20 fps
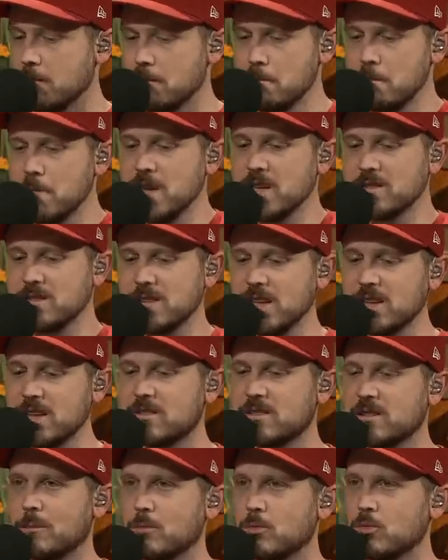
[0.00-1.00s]
missing
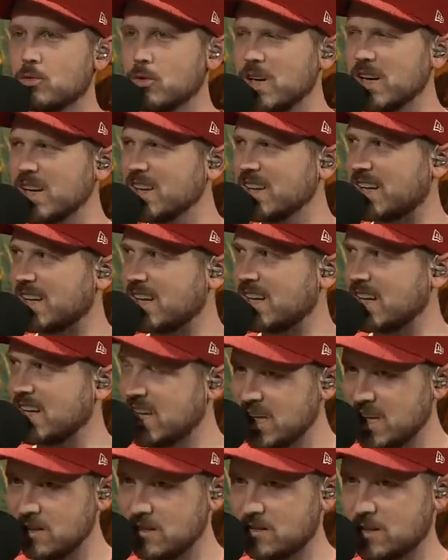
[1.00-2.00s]
some really
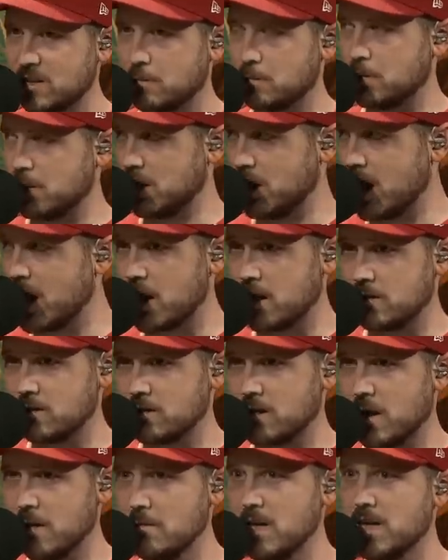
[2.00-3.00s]
easy plays.
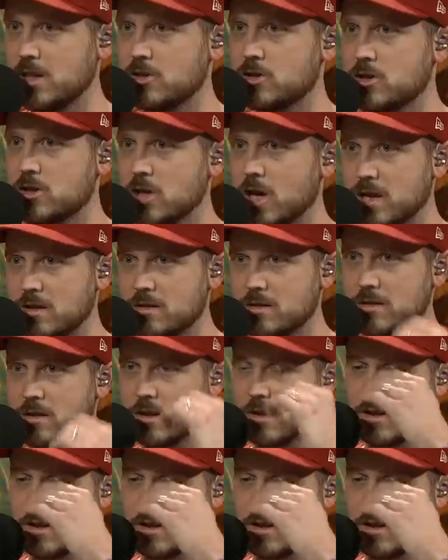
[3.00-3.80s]
I mean, just